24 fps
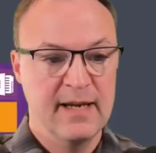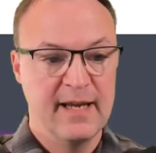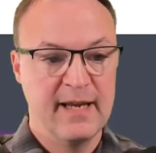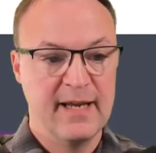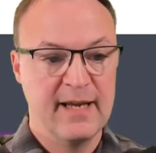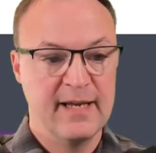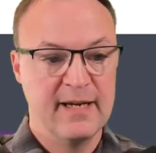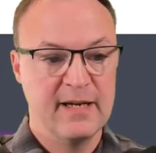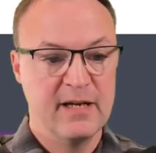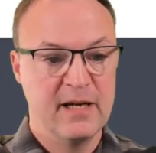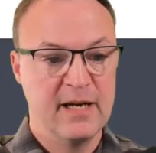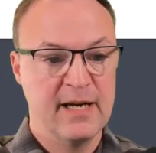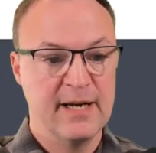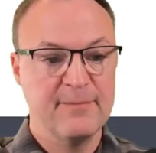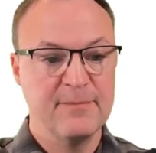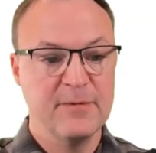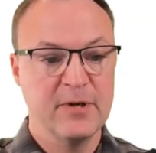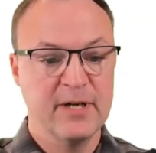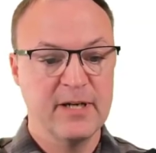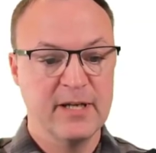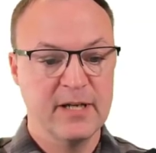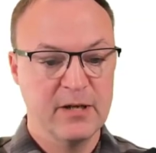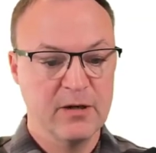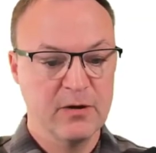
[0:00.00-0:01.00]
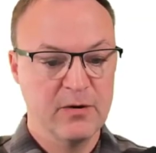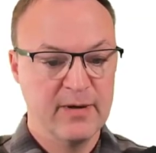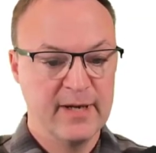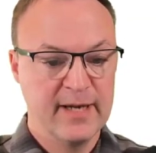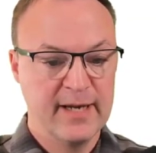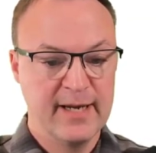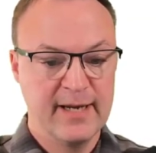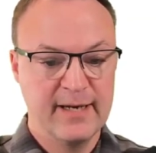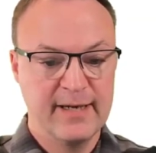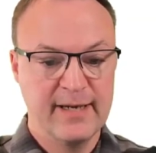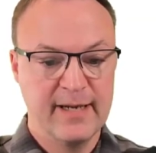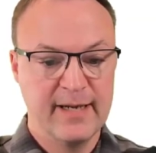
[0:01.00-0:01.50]
And I'm going to go
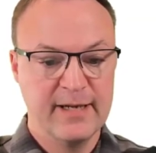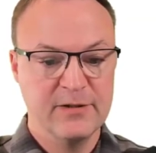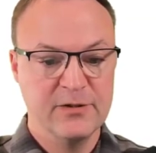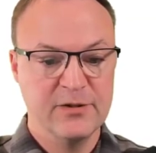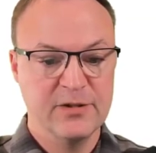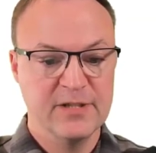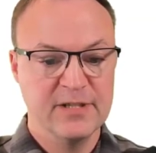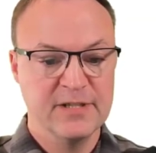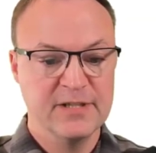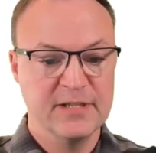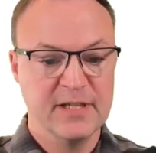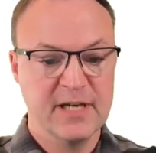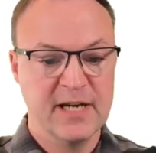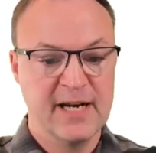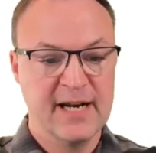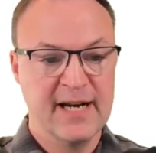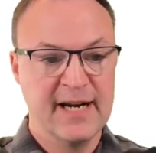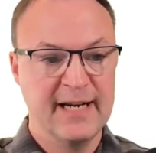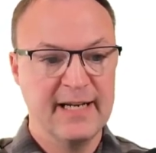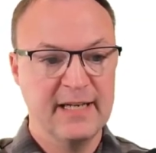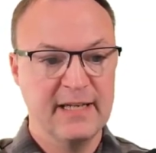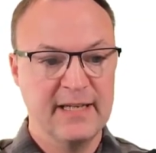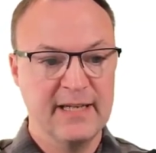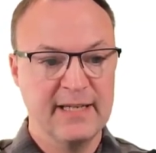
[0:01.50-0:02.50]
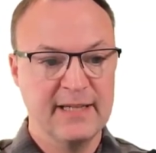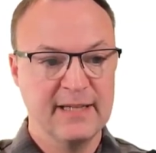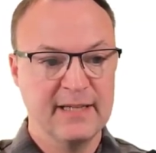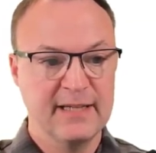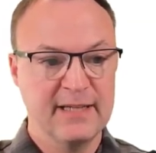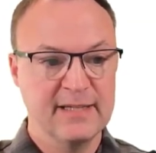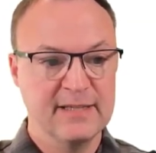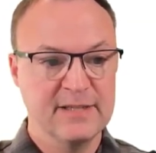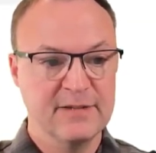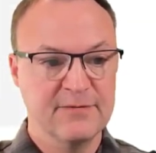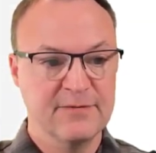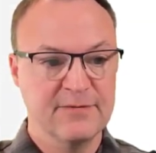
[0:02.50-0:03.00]
ahead and just highlight
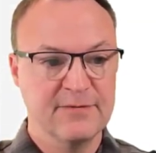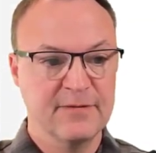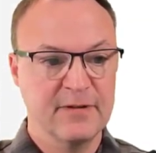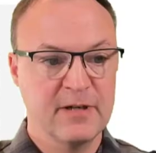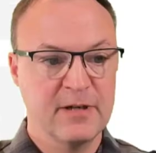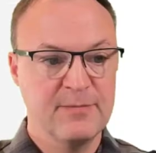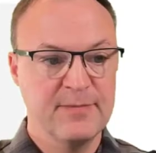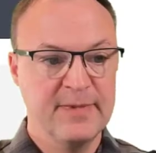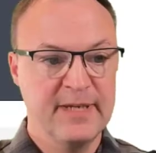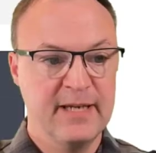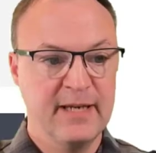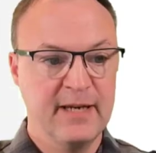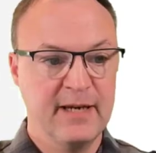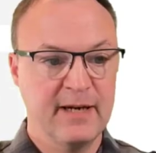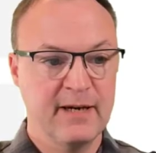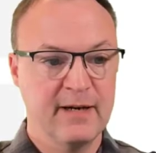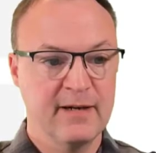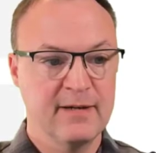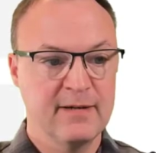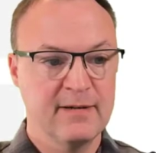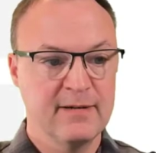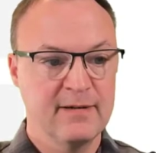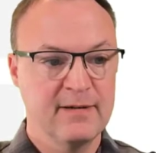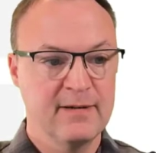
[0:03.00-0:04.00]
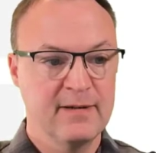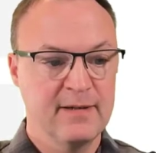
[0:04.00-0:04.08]
this from here.